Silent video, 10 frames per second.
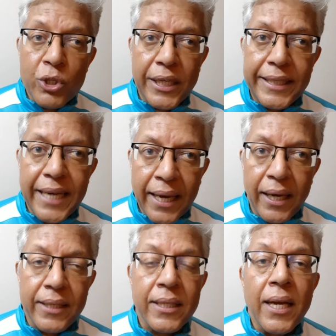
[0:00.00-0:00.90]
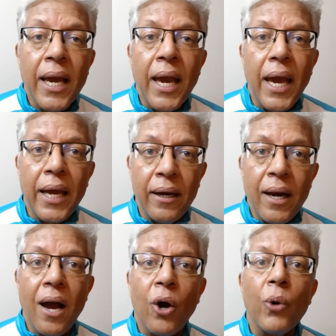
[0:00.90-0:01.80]
a decade, and
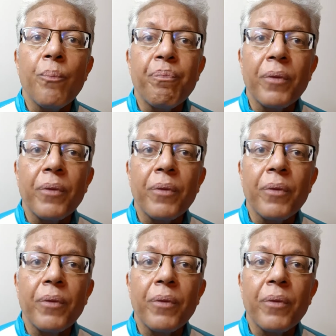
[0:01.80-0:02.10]
now